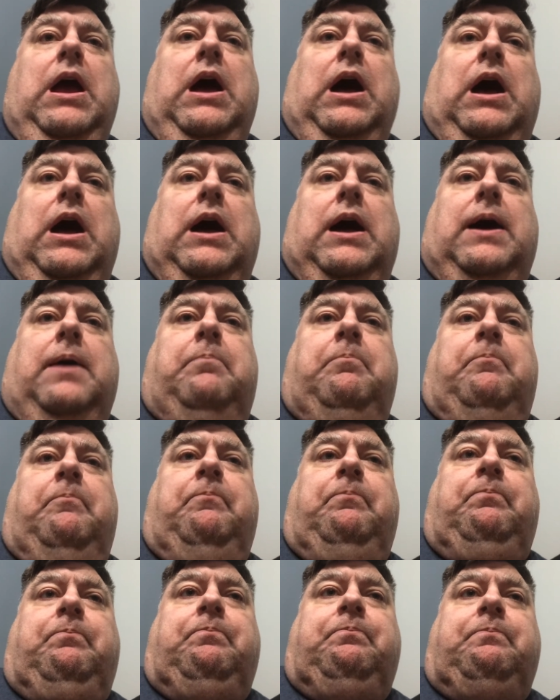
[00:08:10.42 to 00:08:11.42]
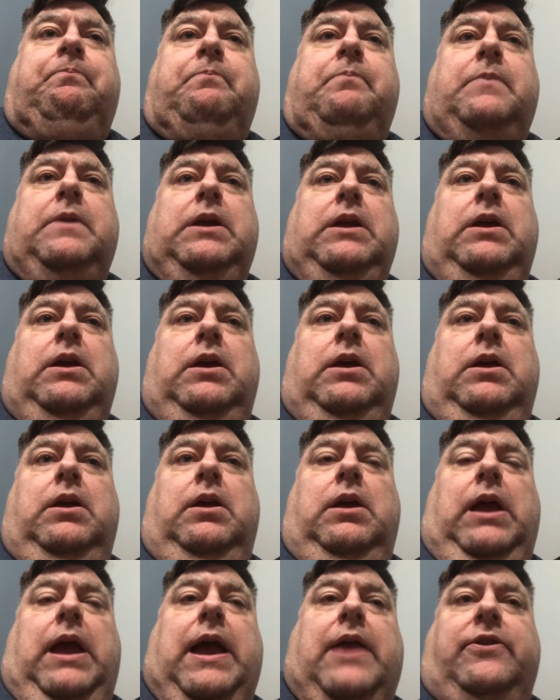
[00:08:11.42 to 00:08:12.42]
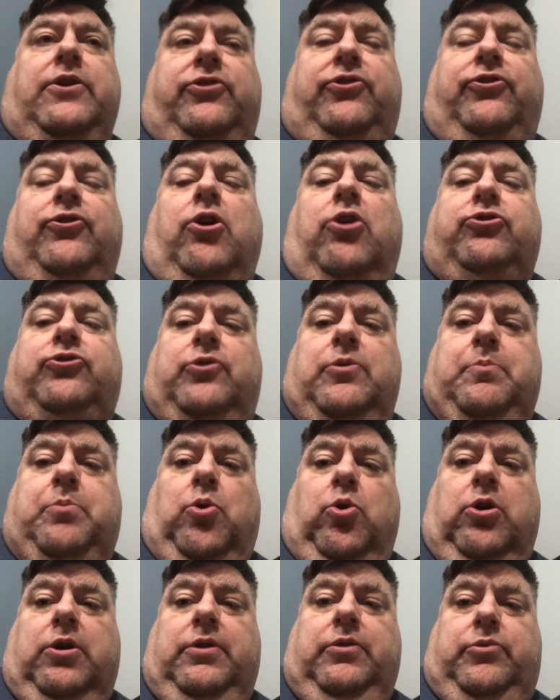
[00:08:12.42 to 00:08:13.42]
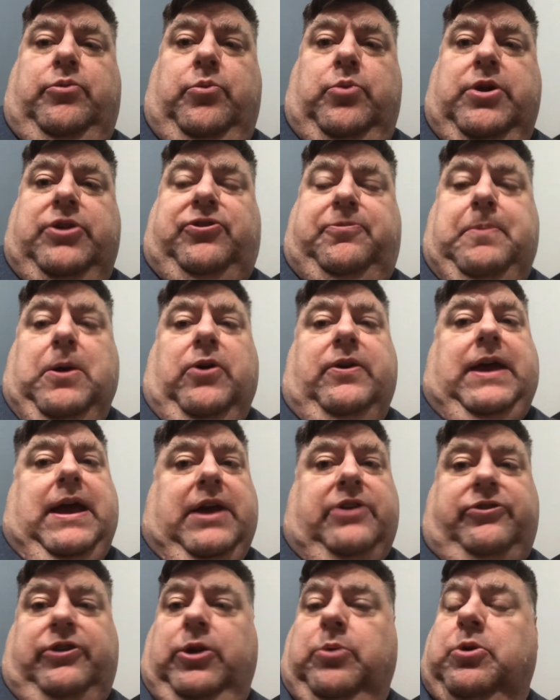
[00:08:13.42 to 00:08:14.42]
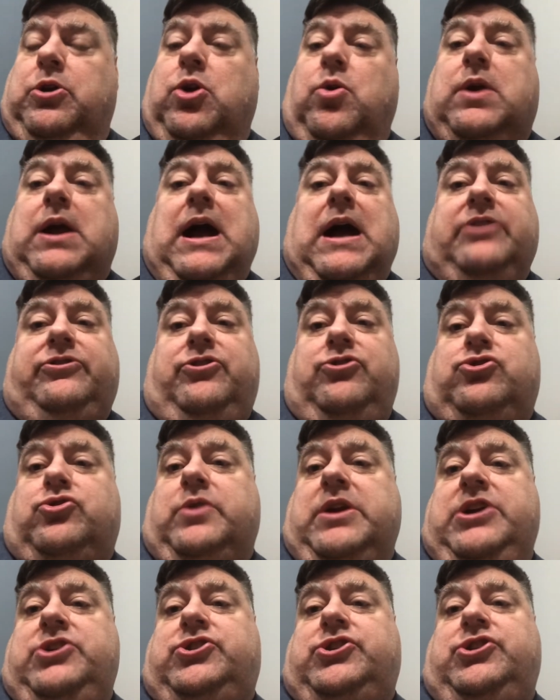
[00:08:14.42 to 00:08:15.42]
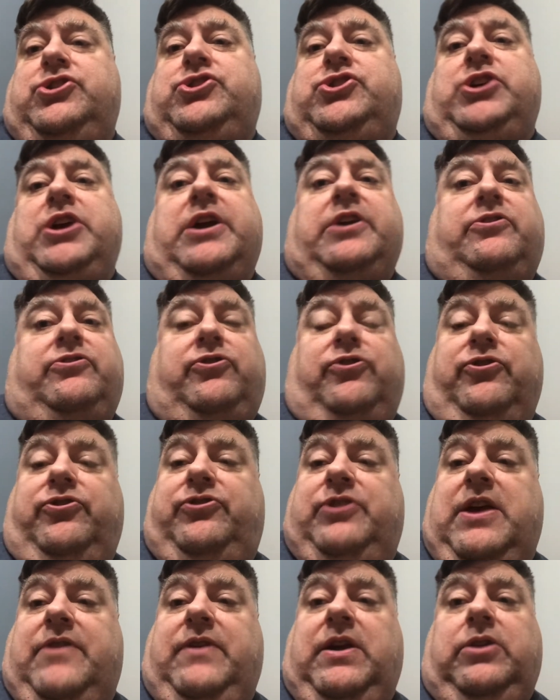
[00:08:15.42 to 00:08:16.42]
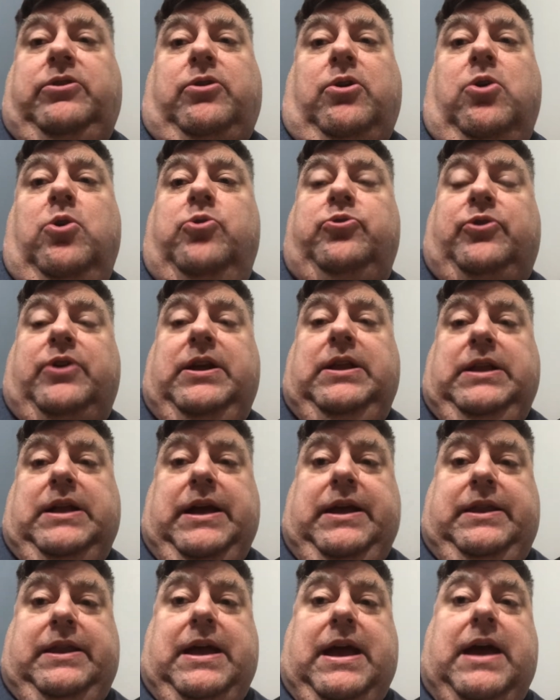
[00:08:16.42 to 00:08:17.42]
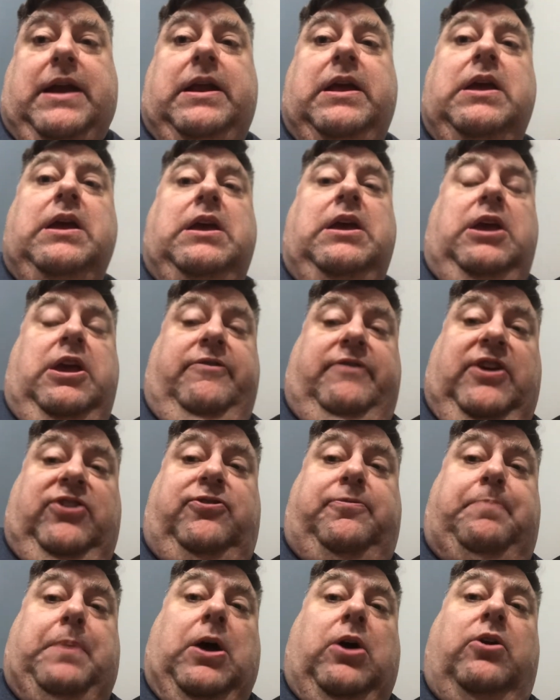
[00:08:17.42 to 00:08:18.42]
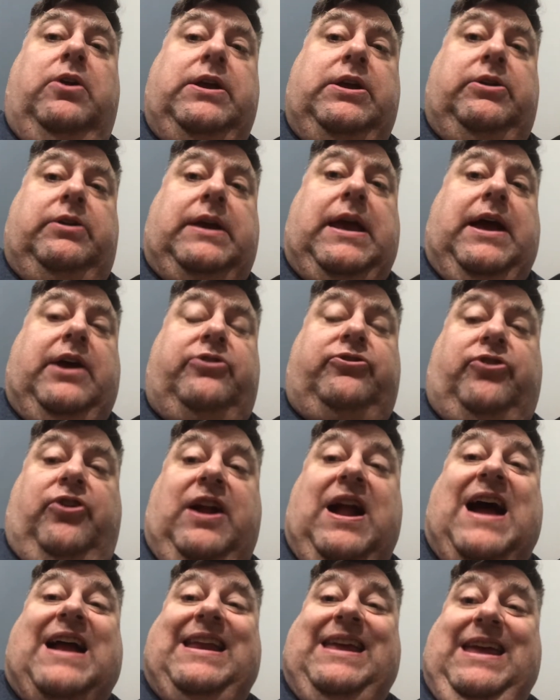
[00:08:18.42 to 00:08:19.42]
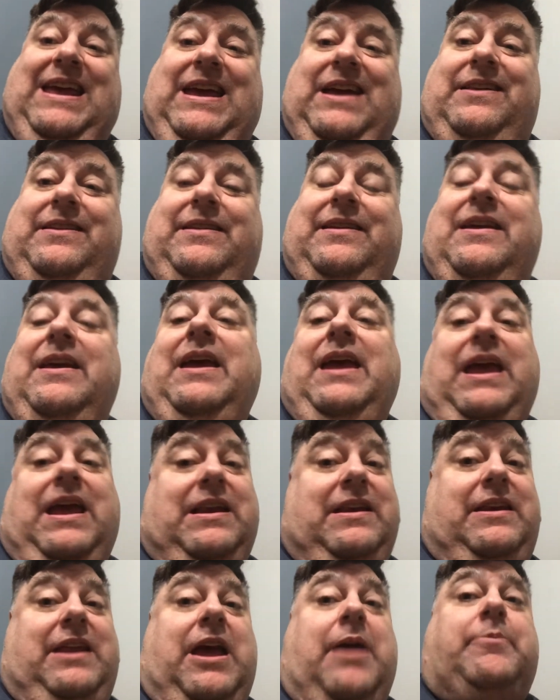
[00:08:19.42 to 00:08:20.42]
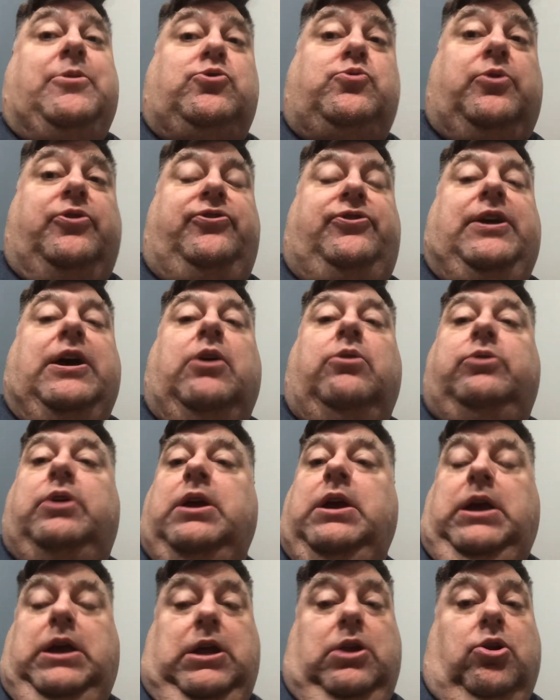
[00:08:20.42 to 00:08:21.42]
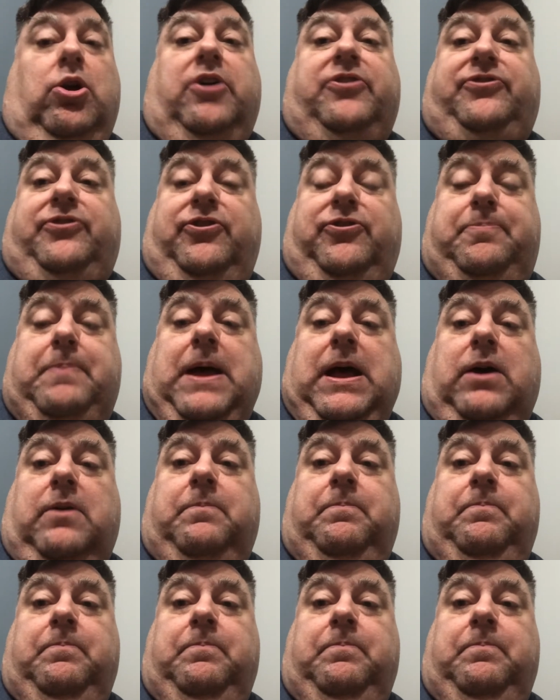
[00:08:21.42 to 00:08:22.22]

And this is also important with spellcasting. There were no concentration checks or saving throws or anything like that. If a spellcaster got hit and damage was dealt, he lost the spell.